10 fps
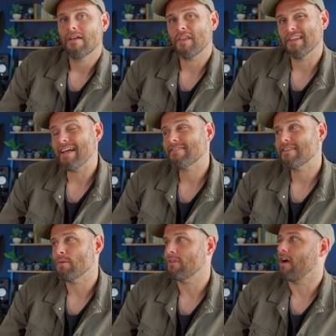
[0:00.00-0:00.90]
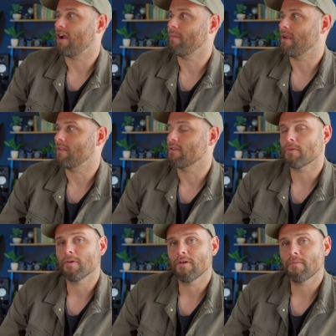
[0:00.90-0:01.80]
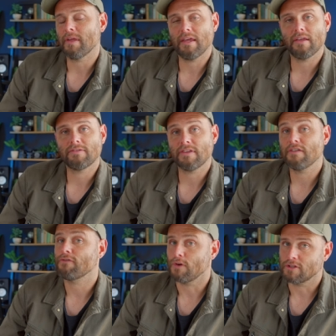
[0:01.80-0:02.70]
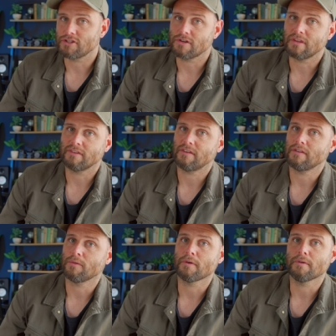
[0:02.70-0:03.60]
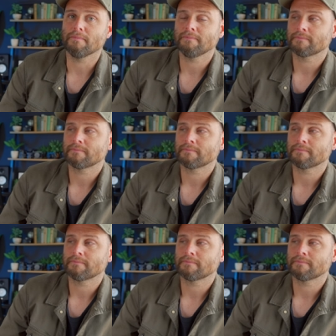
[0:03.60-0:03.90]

The last thing we'll talk about in the room is the furniture that's in the room.